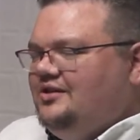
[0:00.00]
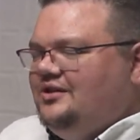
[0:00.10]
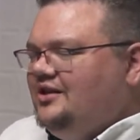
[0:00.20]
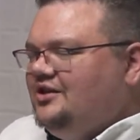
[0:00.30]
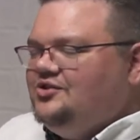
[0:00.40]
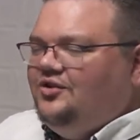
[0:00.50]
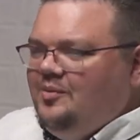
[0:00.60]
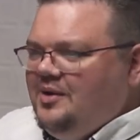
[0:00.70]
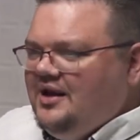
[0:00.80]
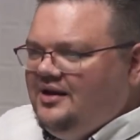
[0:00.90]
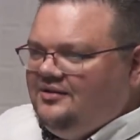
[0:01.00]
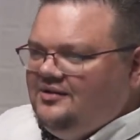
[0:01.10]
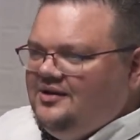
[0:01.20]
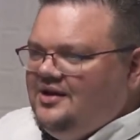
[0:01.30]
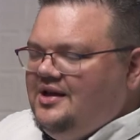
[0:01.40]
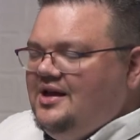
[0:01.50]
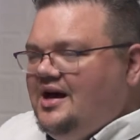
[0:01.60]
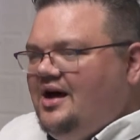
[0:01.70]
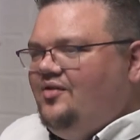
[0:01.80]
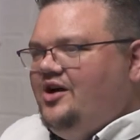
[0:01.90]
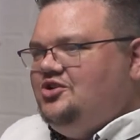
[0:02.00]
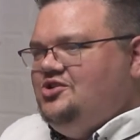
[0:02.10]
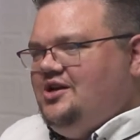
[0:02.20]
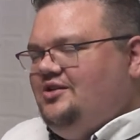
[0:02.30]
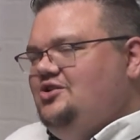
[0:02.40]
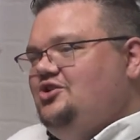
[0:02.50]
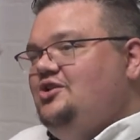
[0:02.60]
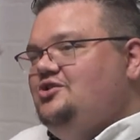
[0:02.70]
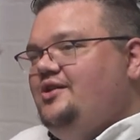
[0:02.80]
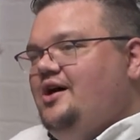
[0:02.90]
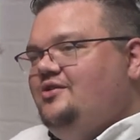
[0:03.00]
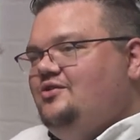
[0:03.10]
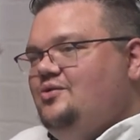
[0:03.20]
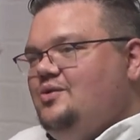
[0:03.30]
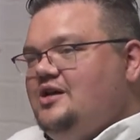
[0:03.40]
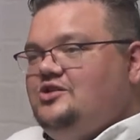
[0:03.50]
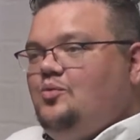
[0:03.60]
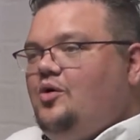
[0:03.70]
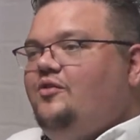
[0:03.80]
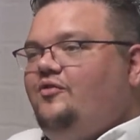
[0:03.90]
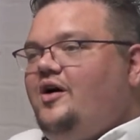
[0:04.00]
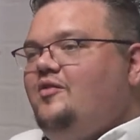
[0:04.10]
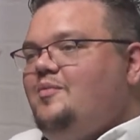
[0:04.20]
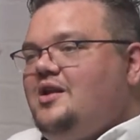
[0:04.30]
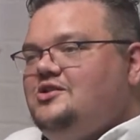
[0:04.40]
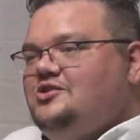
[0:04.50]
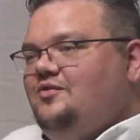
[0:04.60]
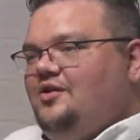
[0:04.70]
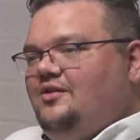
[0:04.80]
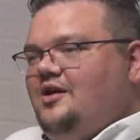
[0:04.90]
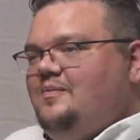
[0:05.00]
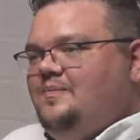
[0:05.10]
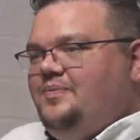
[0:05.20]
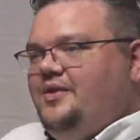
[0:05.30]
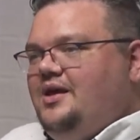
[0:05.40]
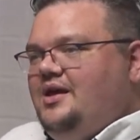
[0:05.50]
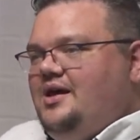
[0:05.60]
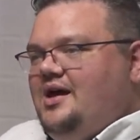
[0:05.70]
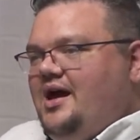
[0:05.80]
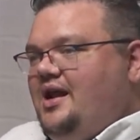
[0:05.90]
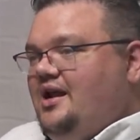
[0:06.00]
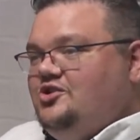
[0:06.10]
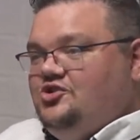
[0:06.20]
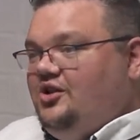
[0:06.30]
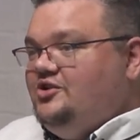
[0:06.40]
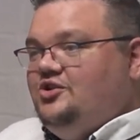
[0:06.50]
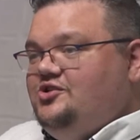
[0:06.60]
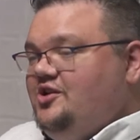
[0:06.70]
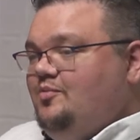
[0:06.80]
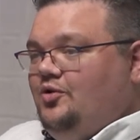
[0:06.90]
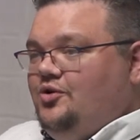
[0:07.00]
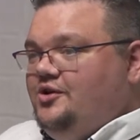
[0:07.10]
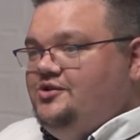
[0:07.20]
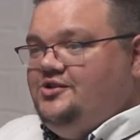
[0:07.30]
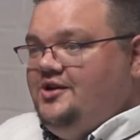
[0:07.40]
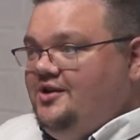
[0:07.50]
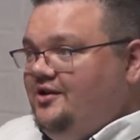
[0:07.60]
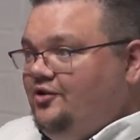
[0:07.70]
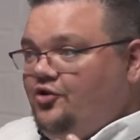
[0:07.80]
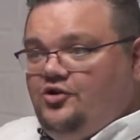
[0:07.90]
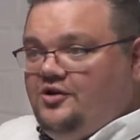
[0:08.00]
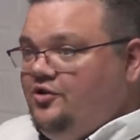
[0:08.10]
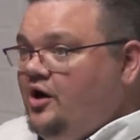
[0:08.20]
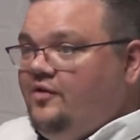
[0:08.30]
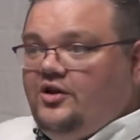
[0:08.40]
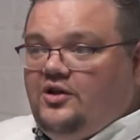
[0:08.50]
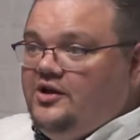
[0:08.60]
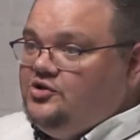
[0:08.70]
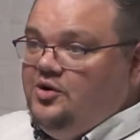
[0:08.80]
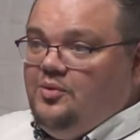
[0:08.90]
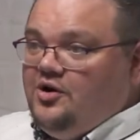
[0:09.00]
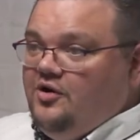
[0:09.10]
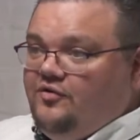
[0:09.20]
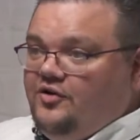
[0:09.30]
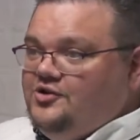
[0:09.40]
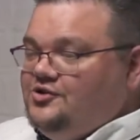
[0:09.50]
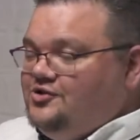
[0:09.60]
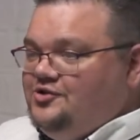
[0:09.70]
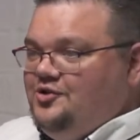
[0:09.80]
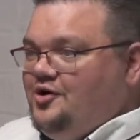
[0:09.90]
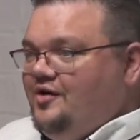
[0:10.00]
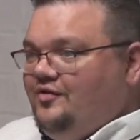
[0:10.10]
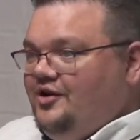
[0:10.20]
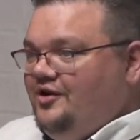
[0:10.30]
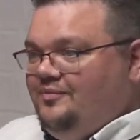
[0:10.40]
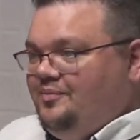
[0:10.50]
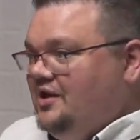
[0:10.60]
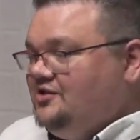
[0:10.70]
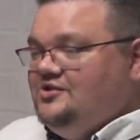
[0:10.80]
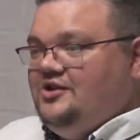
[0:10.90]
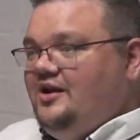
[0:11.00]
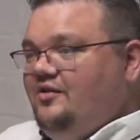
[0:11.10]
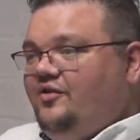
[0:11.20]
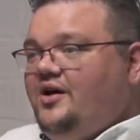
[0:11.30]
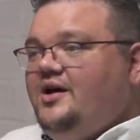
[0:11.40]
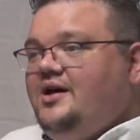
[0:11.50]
it doesn't really mean anything. I've actually started changing that to, is it worth 5 minutes of your time? And then I just literally say below it and say, look, not every client's going to work out for us, not every person's a great fit,